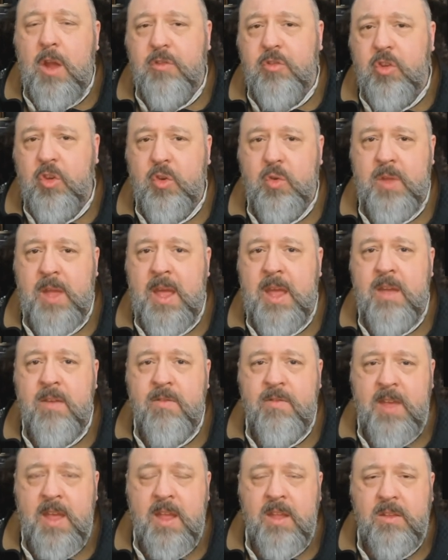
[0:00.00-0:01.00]
a two-day
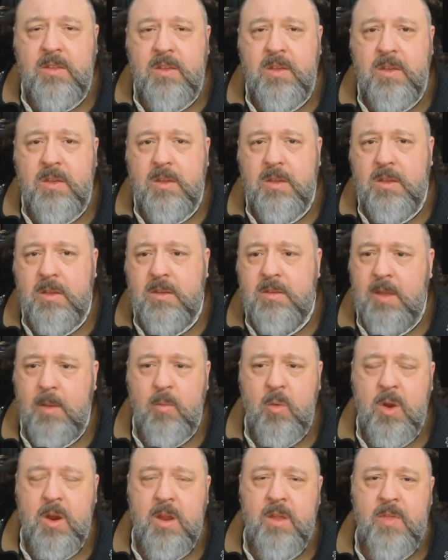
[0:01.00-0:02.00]
event,
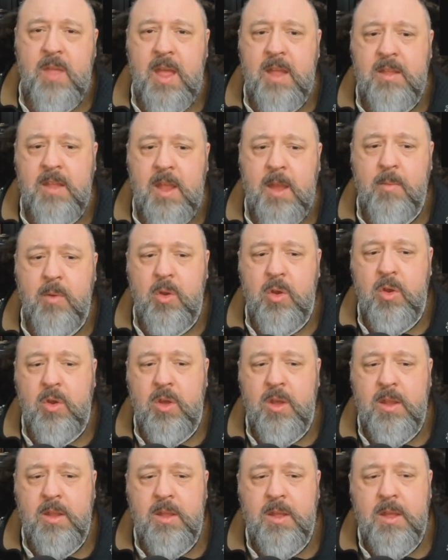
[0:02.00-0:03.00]
somewhere in that
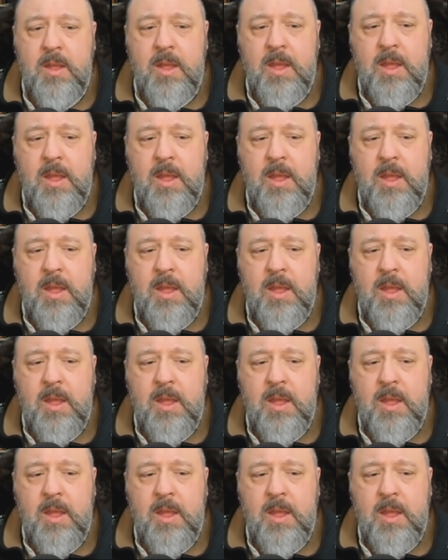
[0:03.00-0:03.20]
neighborhood.